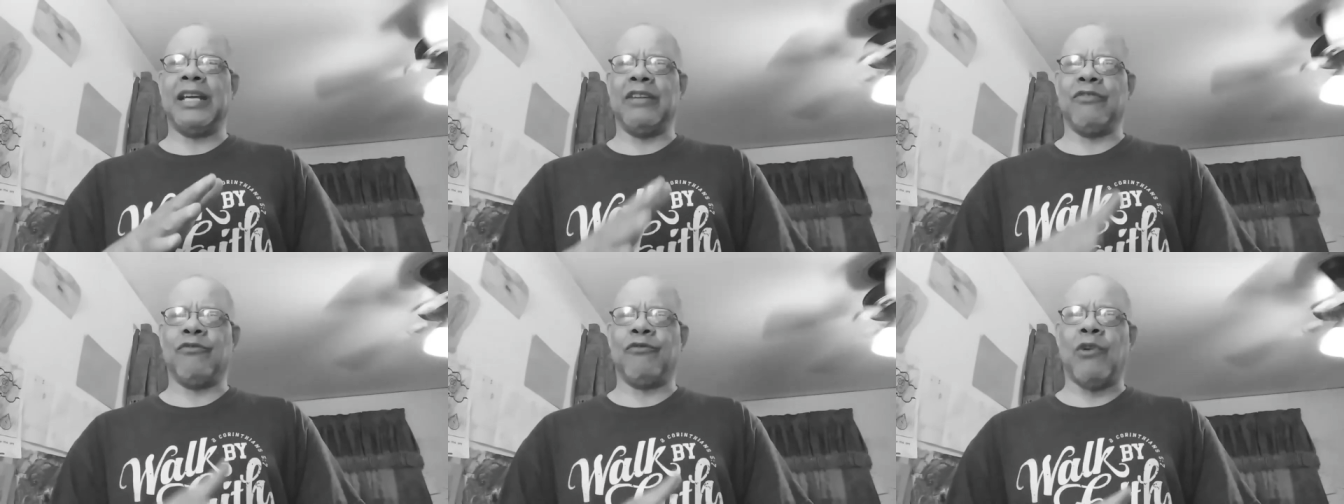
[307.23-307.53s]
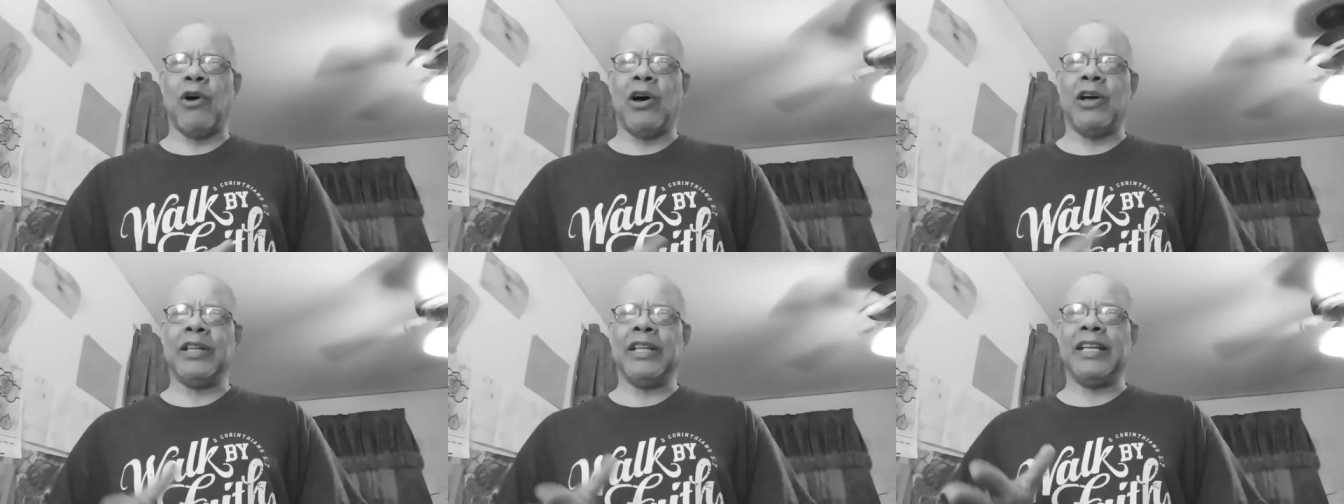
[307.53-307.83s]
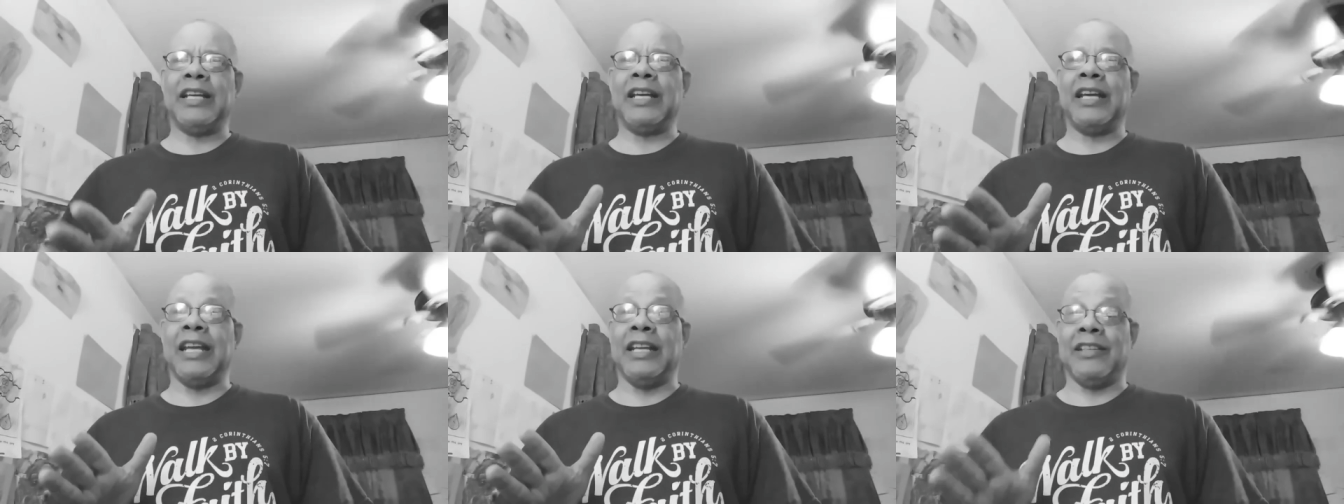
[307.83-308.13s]
and
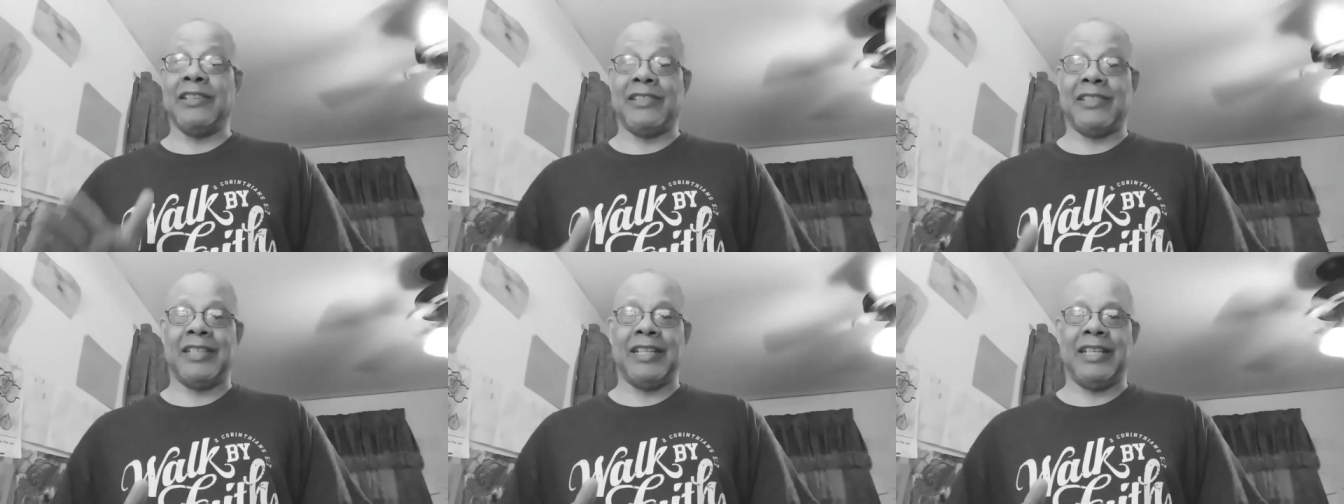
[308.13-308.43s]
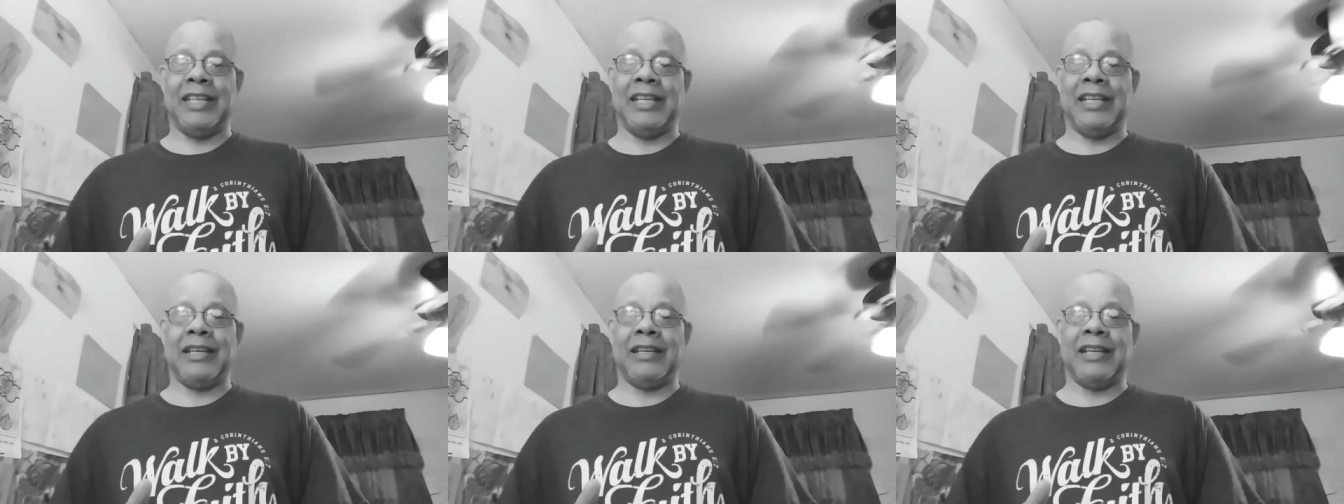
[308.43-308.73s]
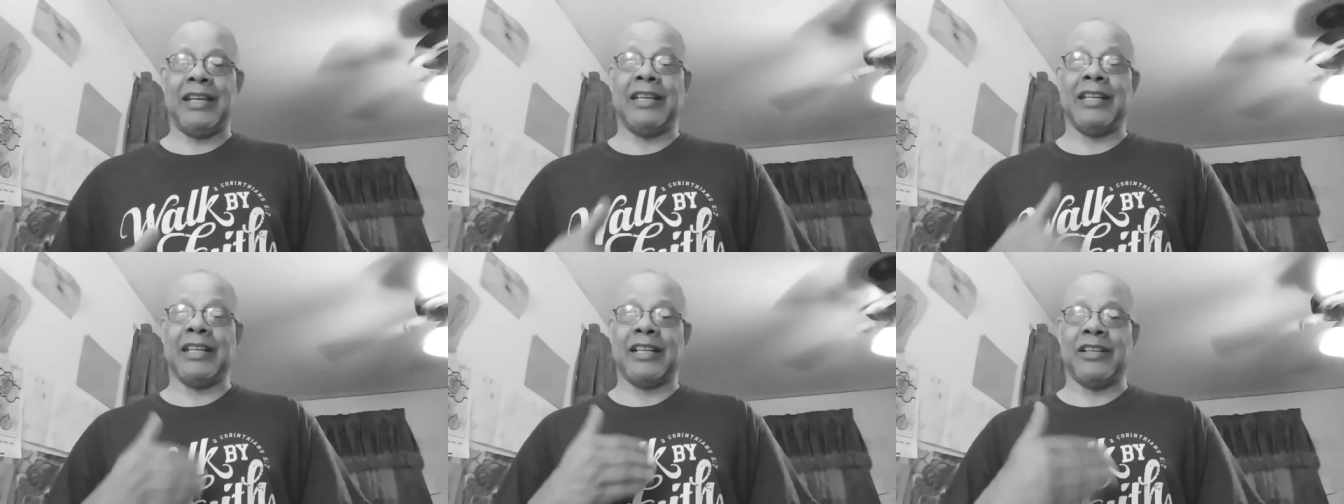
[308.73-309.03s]
falling and sinning
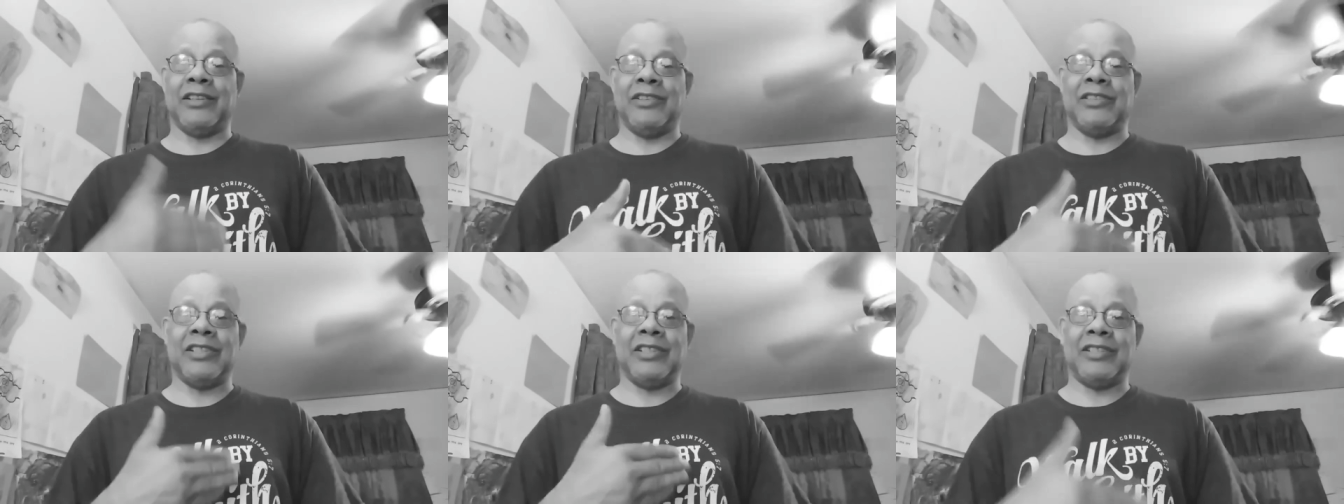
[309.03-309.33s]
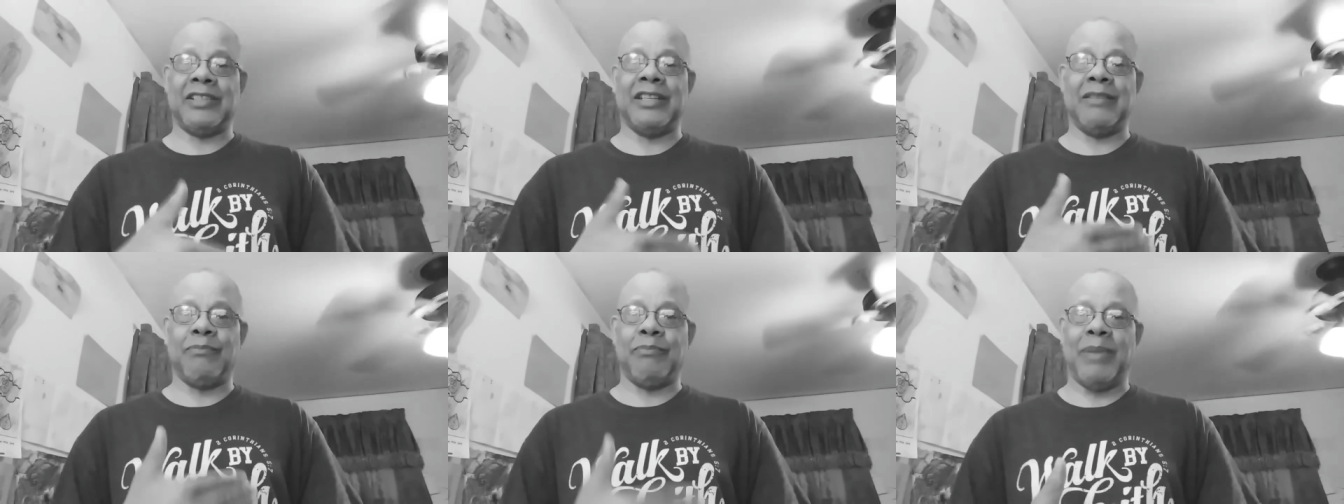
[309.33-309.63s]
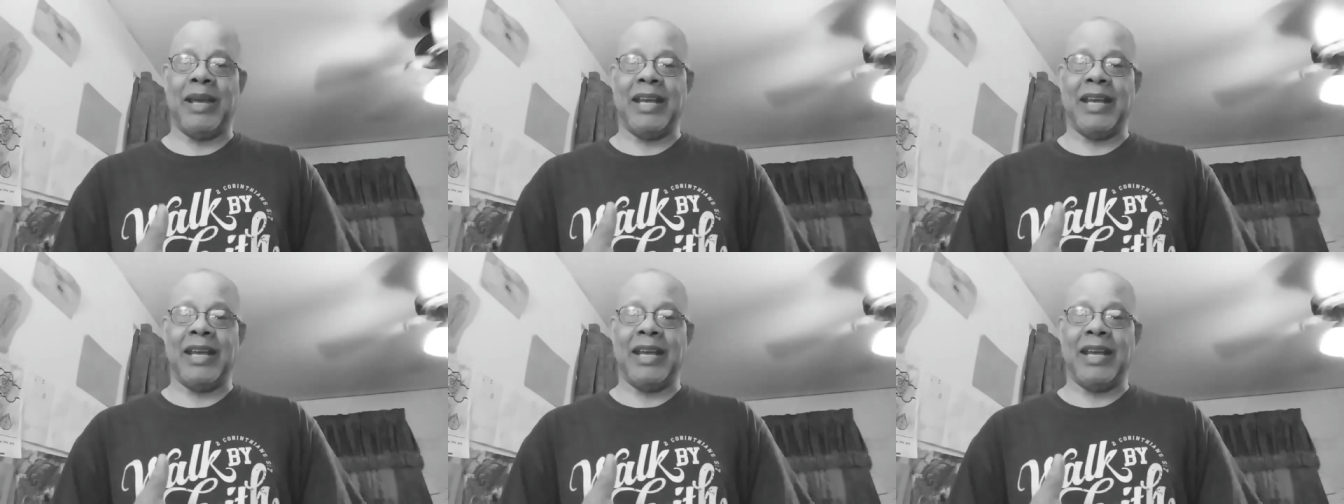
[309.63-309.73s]
on a consistent